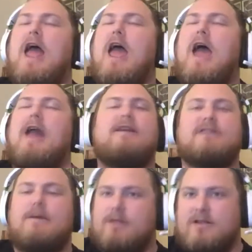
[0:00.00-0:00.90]
any
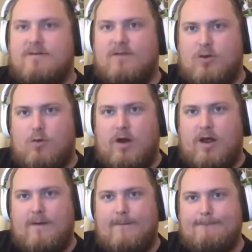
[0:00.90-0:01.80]
semblance of
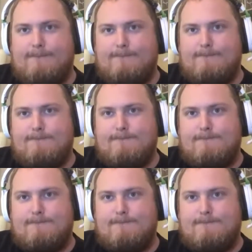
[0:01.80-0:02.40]
authority. And he